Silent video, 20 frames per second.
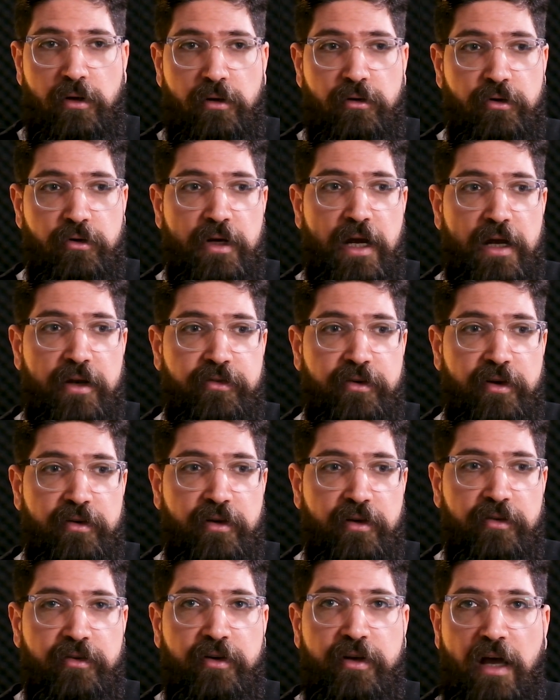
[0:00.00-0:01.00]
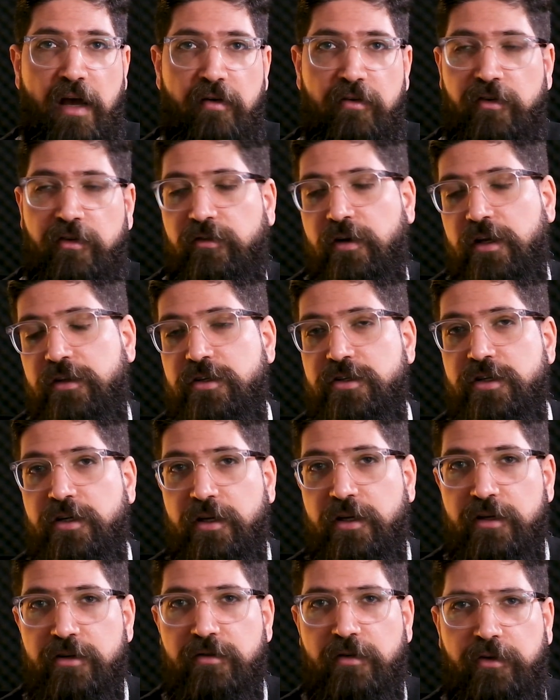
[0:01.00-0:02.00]
The United States doesn't have a
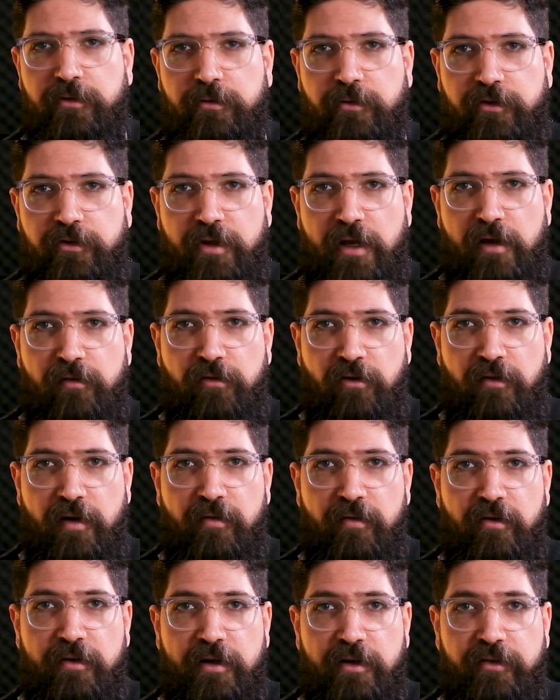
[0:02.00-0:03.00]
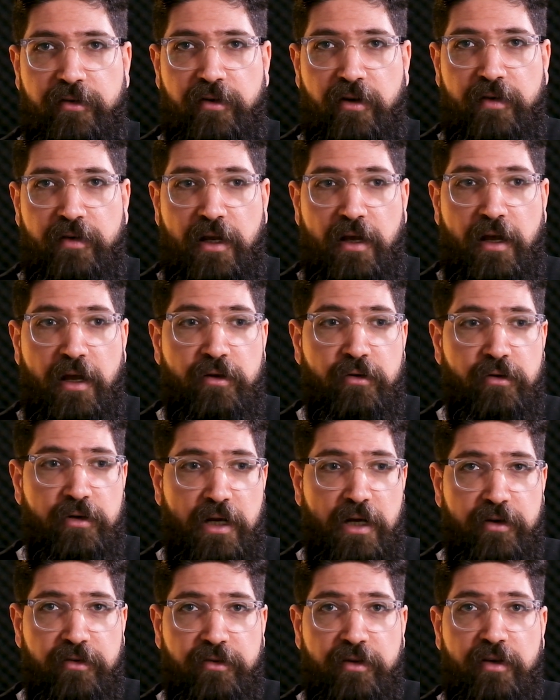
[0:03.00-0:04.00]
strategic interest to stay forever in Syria, and the
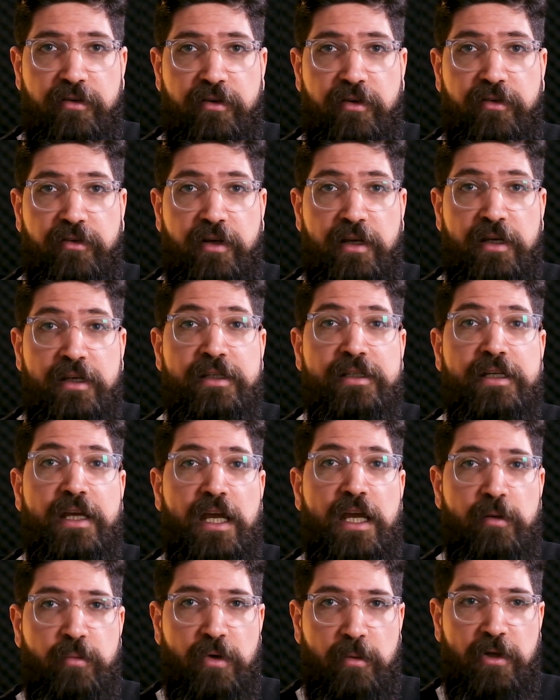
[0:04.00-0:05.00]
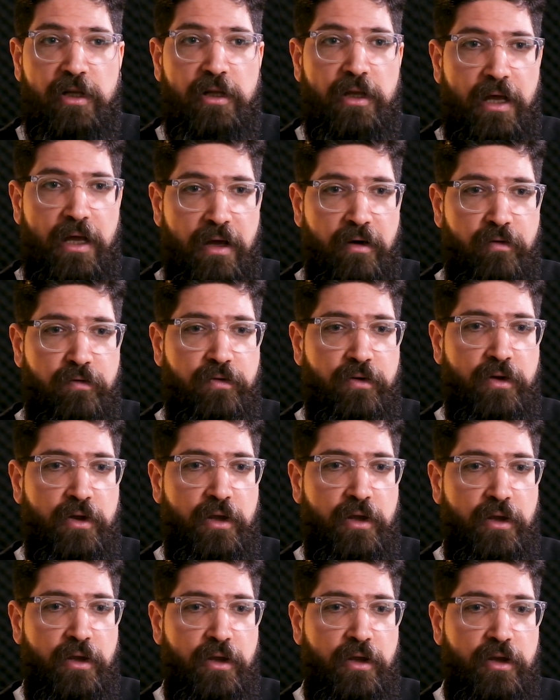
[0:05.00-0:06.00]
United States is incapable of
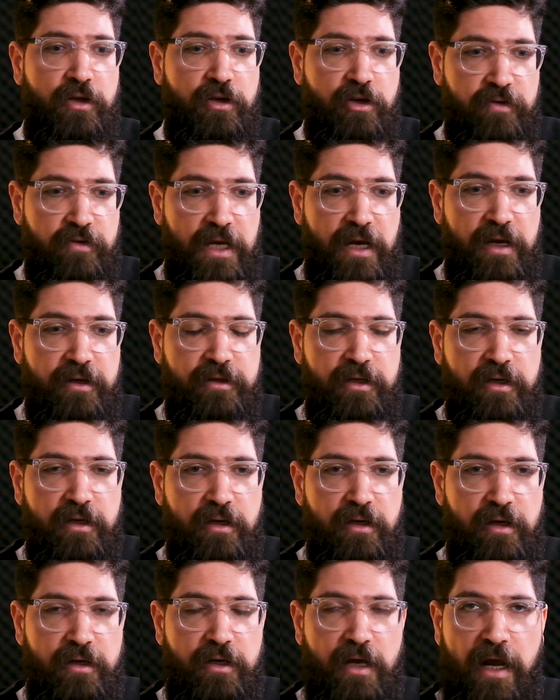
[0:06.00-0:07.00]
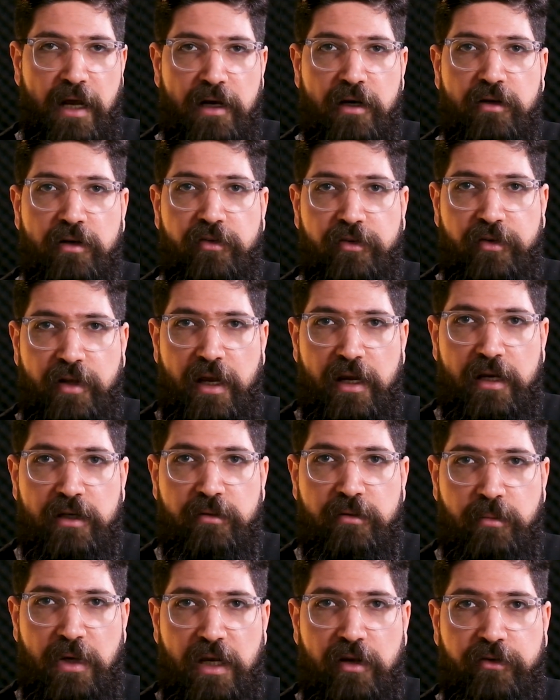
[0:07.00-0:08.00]
creating an island
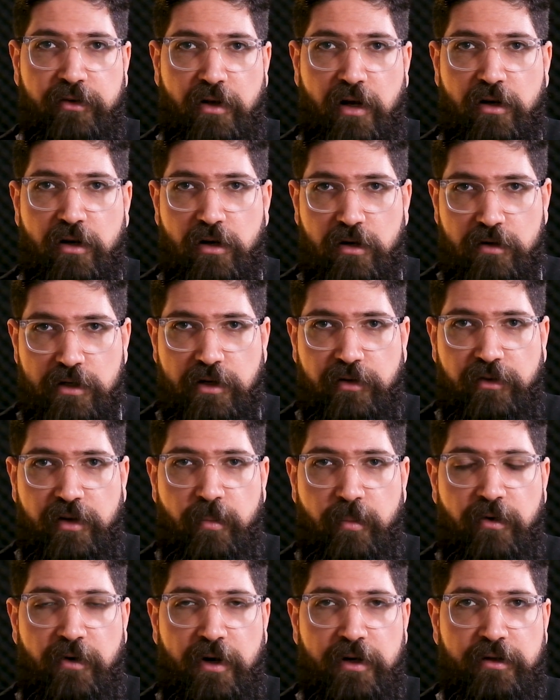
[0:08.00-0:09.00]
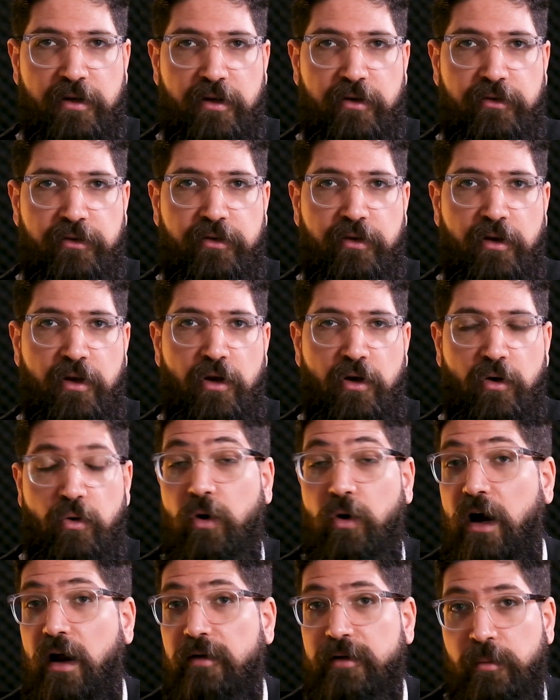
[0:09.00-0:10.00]
state based on Kurdish separatists
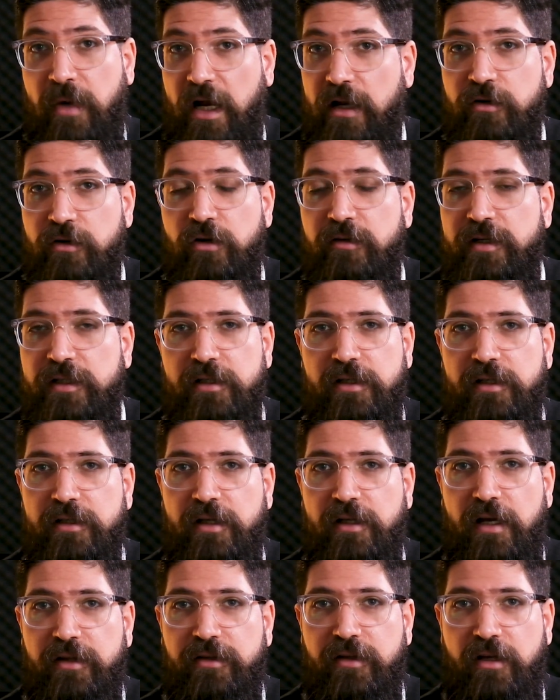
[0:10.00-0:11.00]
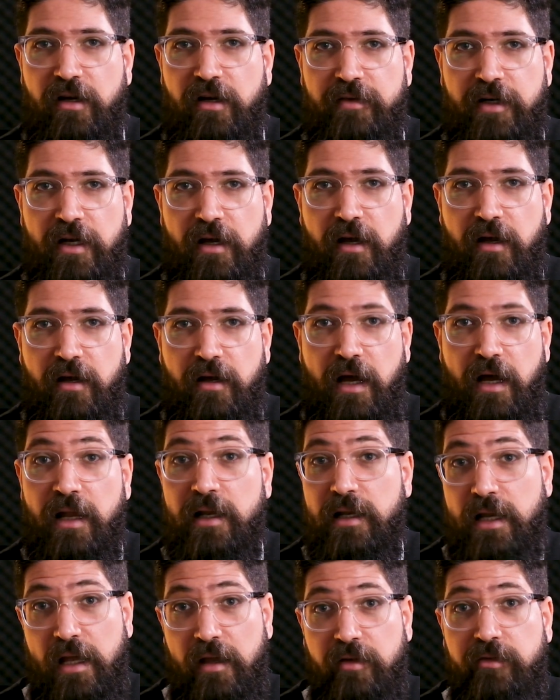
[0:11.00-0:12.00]
who are a minority in that area
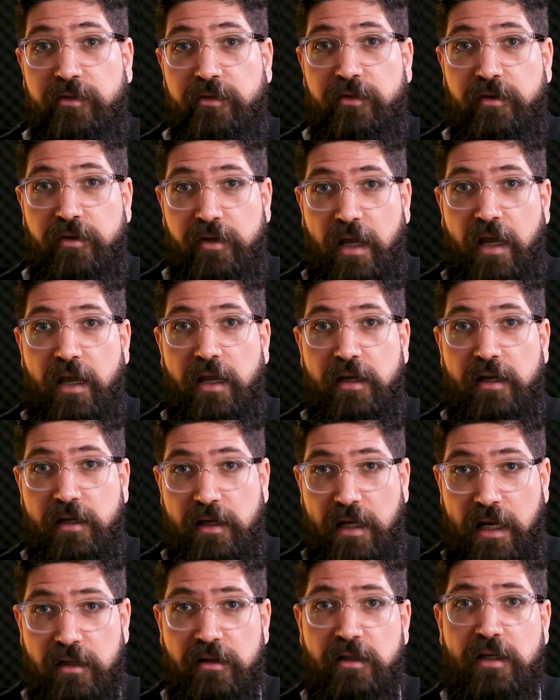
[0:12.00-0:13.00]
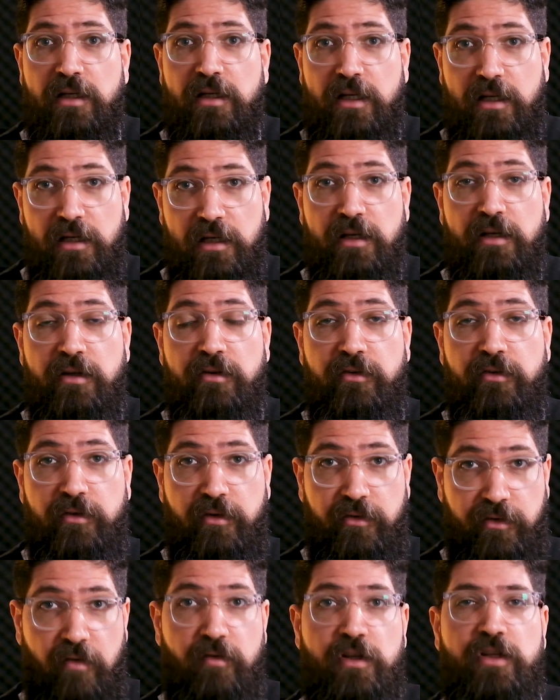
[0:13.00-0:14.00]
unless they ethnically cleanse
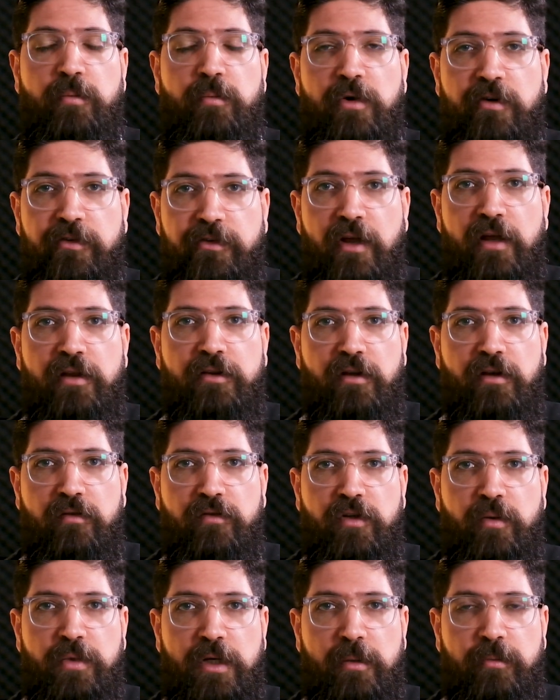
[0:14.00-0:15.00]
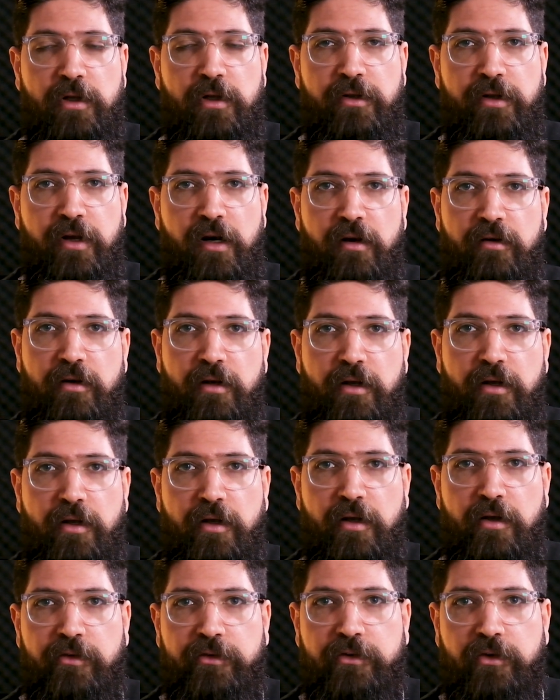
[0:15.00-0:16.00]
70% of the people there.
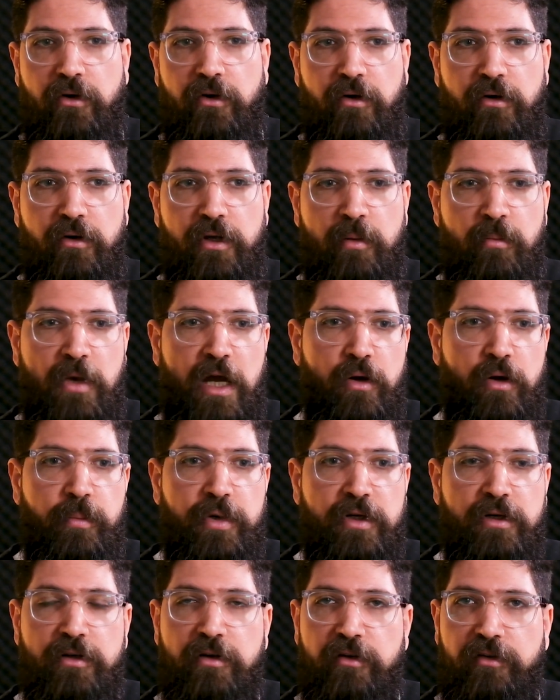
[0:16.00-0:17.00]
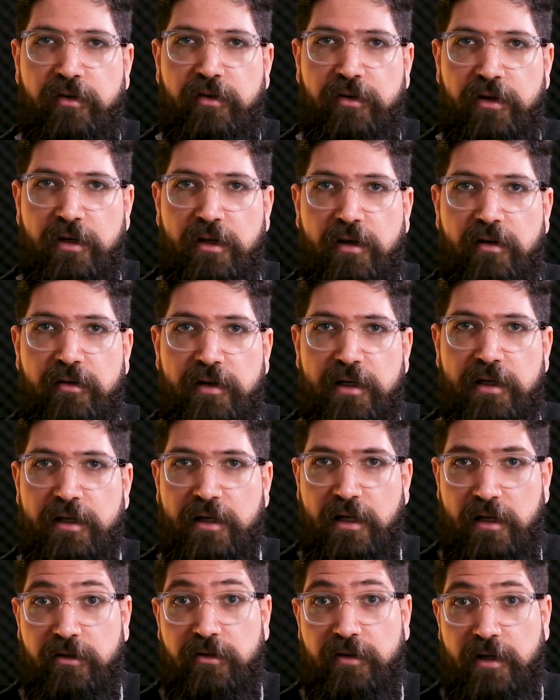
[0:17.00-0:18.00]
So in my opinion, this is really
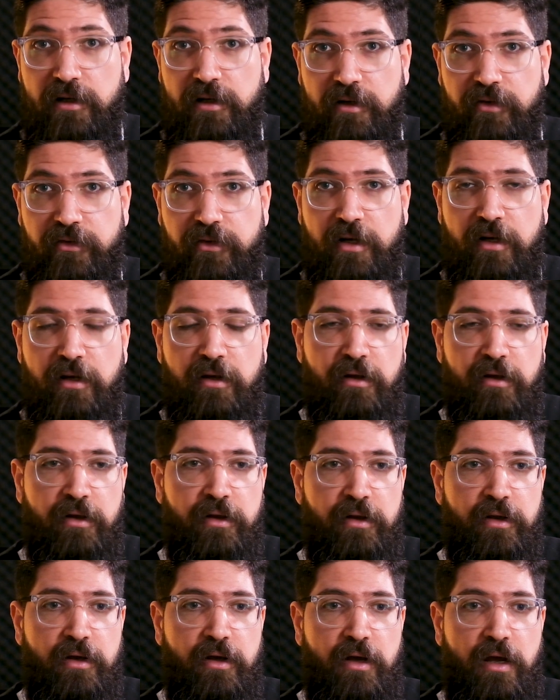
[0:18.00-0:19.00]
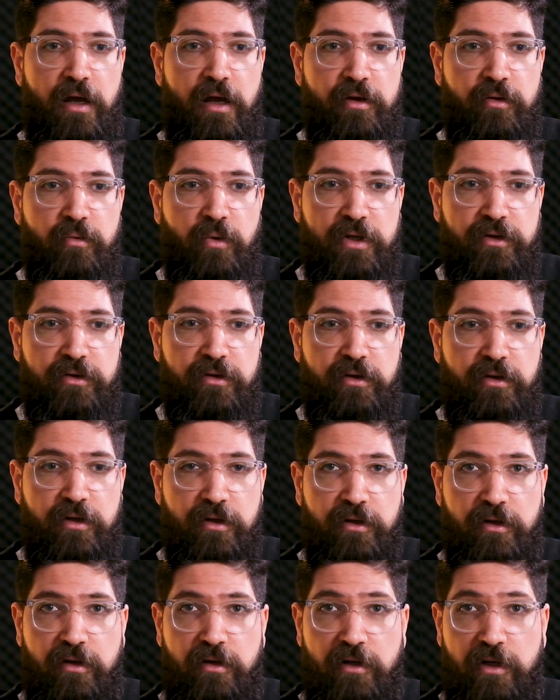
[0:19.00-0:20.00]
not realistic, and what
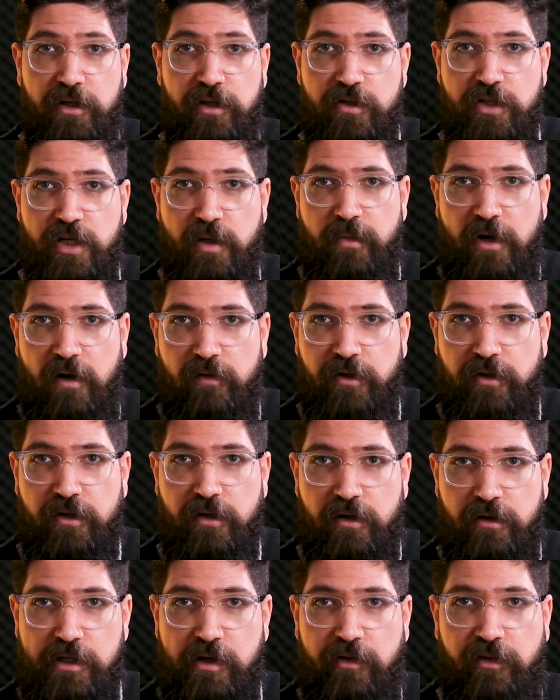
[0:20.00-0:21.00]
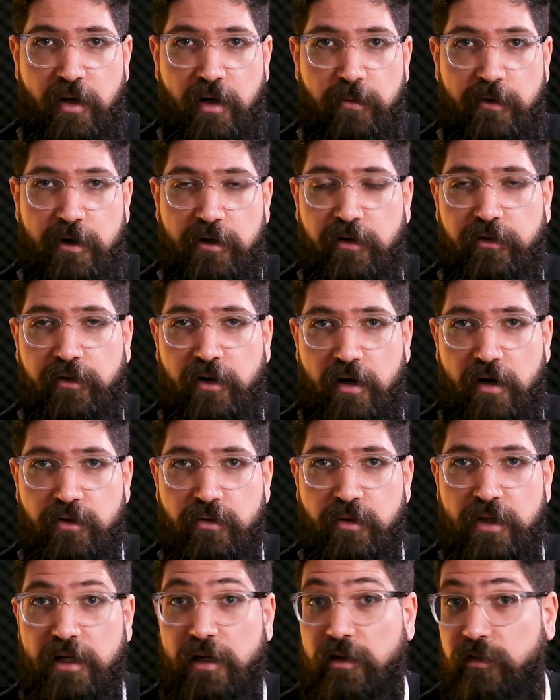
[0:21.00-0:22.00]
the leadership of the Kurdish separatists are
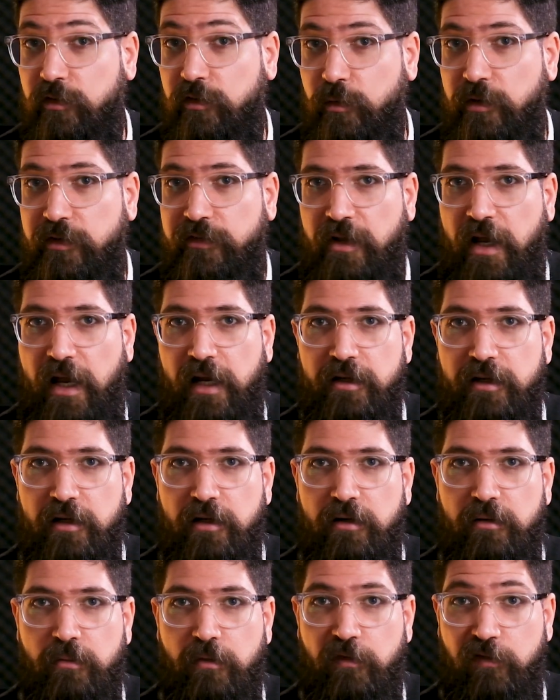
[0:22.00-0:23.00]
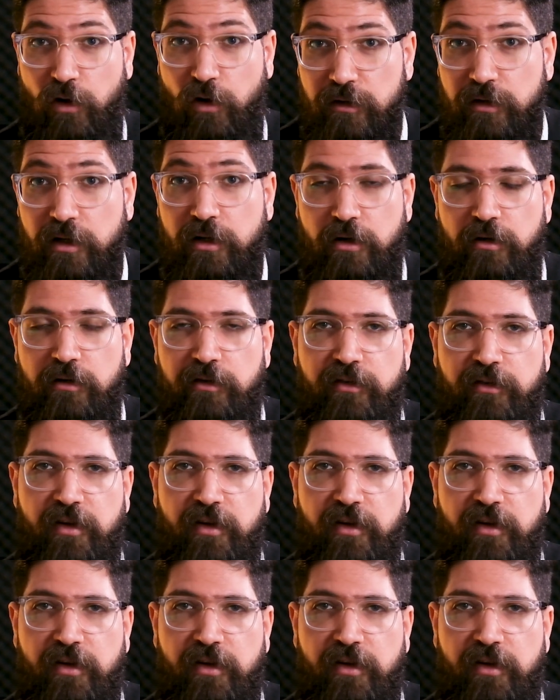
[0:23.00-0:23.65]
doing is suicidal for the Kurds